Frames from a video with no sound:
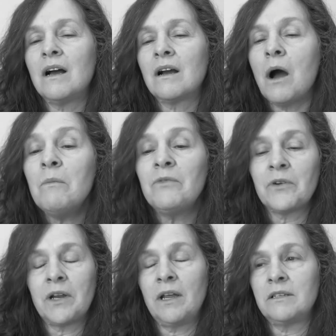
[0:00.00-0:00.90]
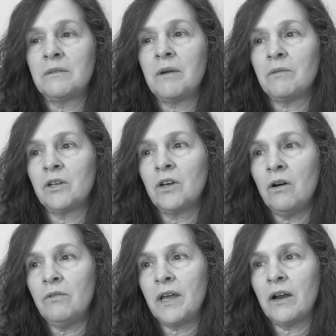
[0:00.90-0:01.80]
comforting to be able to
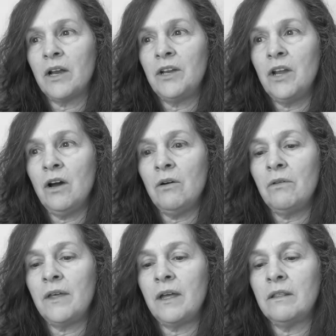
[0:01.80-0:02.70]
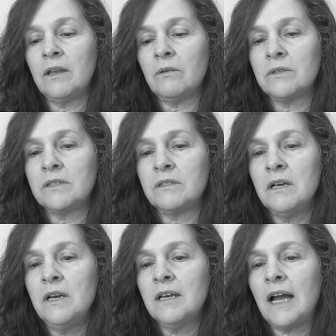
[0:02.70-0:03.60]
go there and know that there was
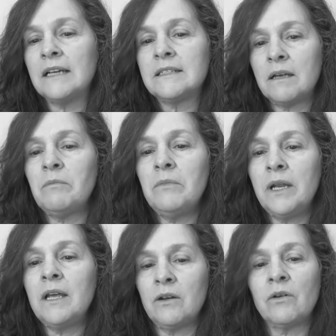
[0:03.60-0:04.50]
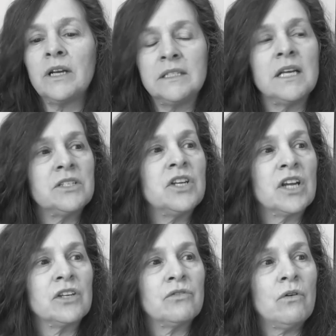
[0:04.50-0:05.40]
kind of somebody, an organization
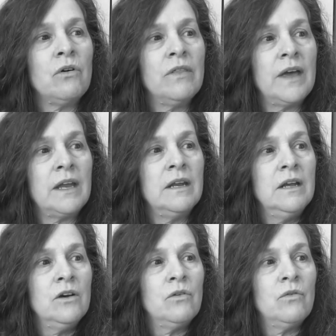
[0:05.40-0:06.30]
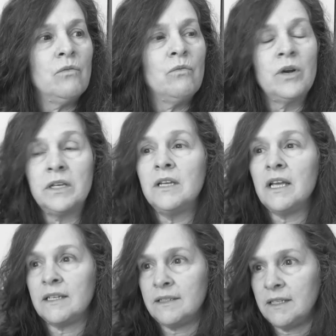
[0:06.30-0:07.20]
in control that would
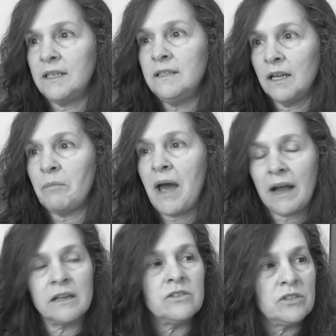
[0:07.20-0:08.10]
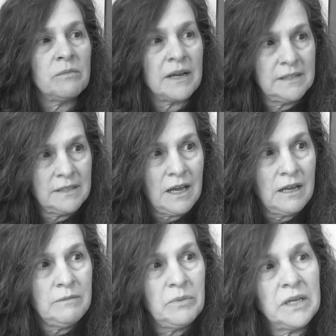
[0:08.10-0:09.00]
indeed get a package to my
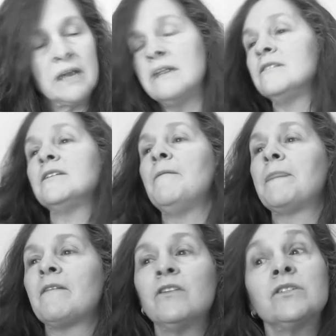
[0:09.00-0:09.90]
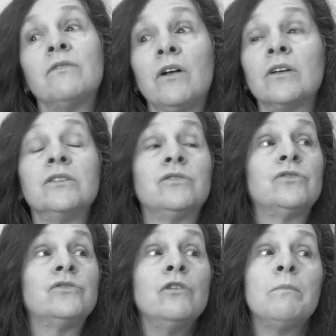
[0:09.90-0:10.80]
son, because first of all, it's
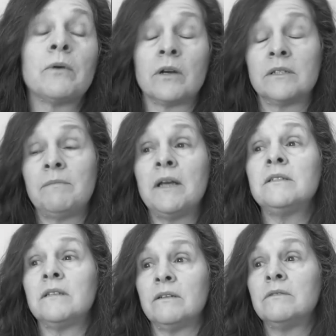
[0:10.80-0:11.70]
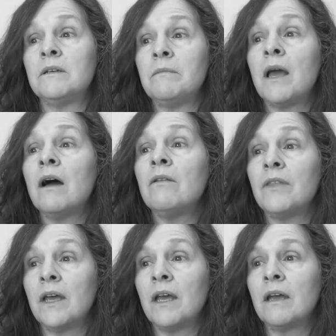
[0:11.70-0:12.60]
super expensive to mail
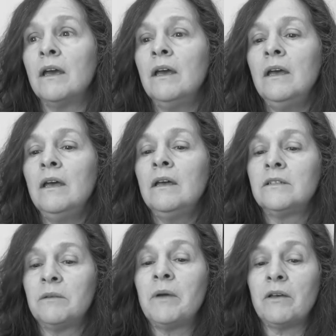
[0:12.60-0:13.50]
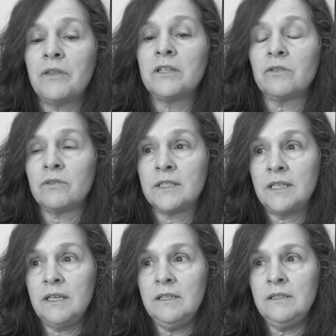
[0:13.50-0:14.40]
things
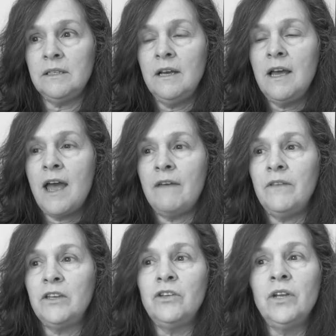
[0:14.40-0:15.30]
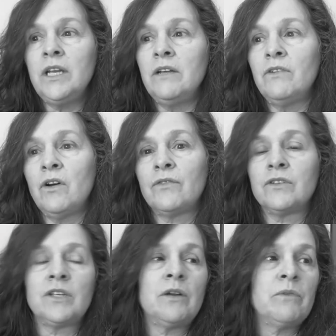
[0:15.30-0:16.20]
overseas. And then you didn't even know if
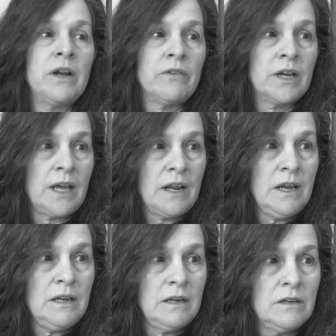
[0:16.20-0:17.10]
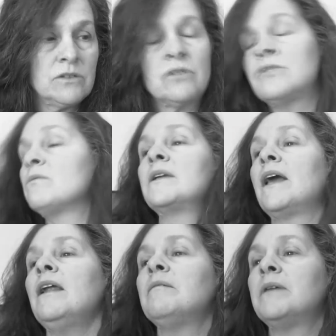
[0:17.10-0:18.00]
your son would ever get it, your soldier would
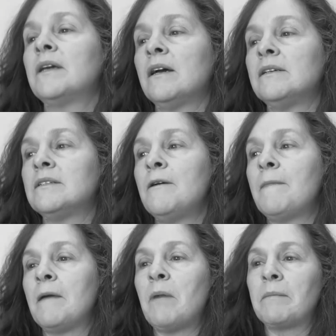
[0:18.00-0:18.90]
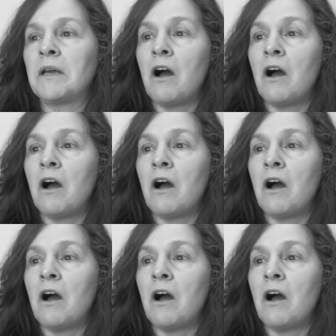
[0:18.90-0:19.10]
get it, because it might be